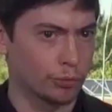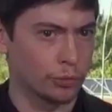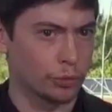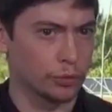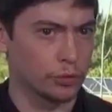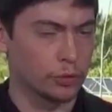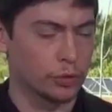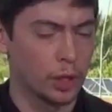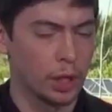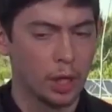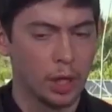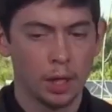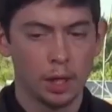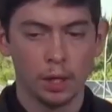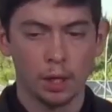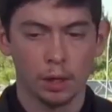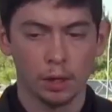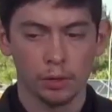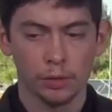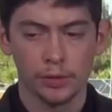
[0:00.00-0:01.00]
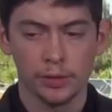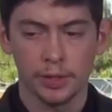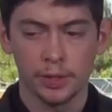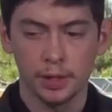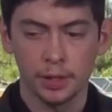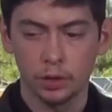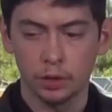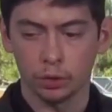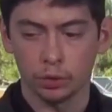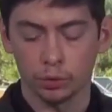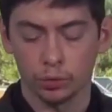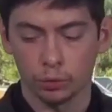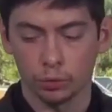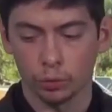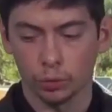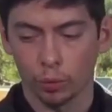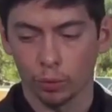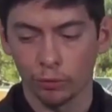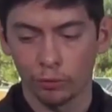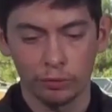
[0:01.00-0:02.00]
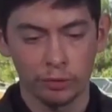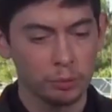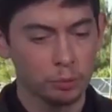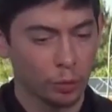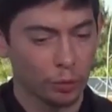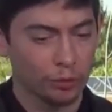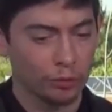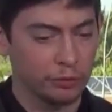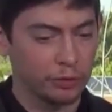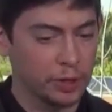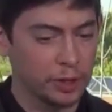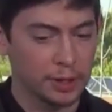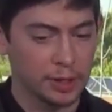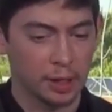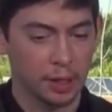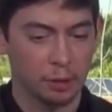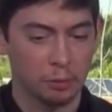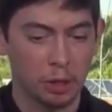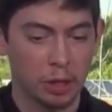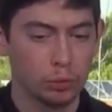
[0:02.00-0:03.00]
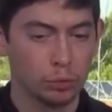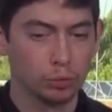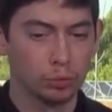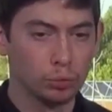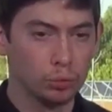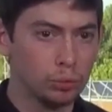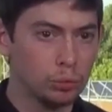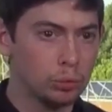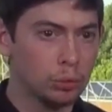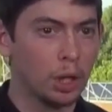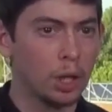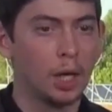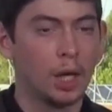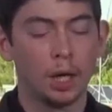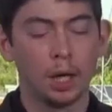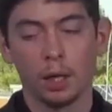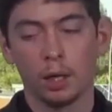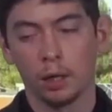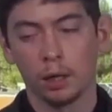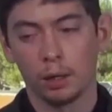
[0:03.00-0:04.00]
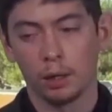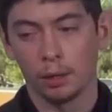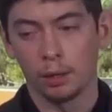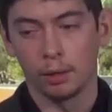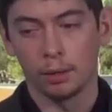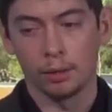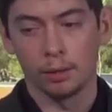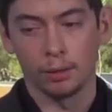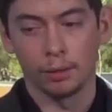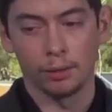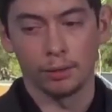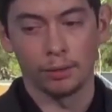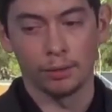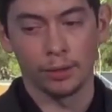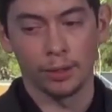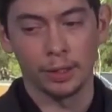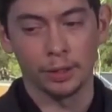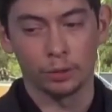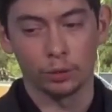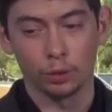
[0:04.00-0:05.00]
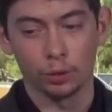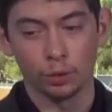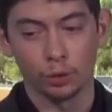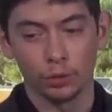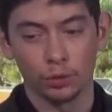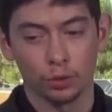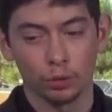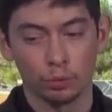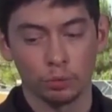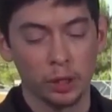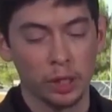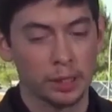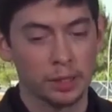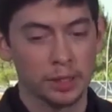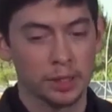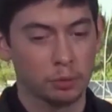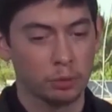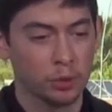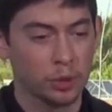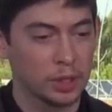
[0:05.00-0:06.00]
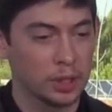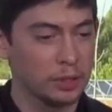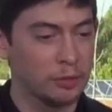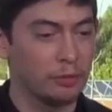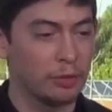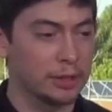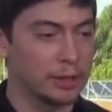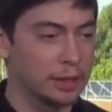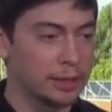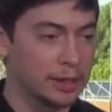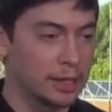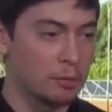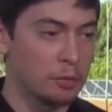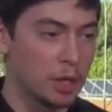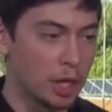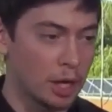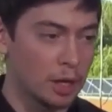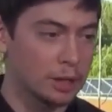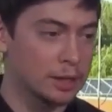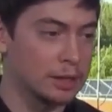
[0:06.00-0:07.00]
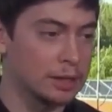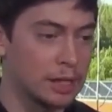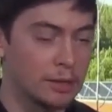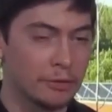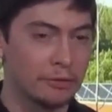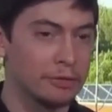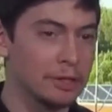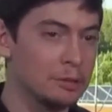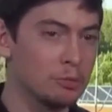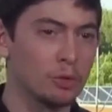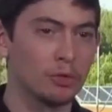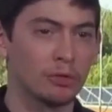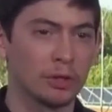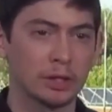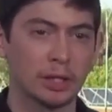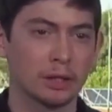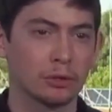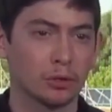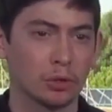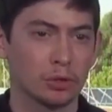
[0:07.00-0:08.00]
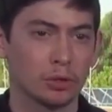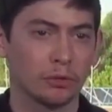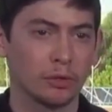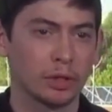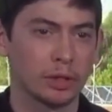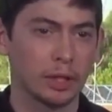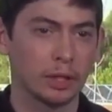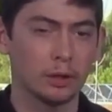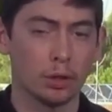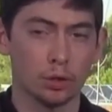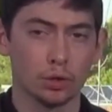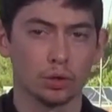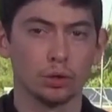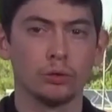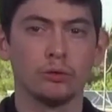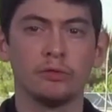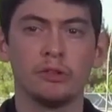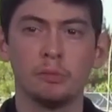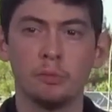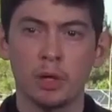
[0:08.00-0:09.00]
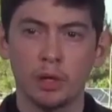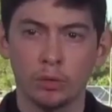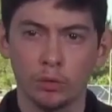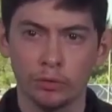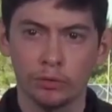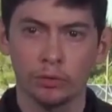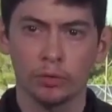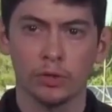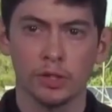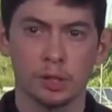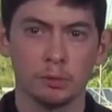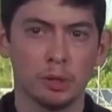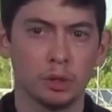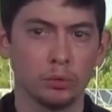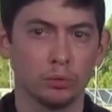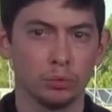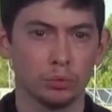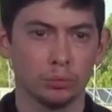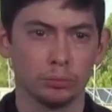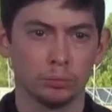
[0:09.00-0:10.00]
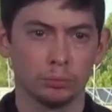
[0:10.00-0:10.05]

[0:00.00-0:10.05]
surveillance to generate prints allowing me to follow everything that's going on is not in the end a trust apparatus but rather one of mistrust towards that nanny. Trust would be, I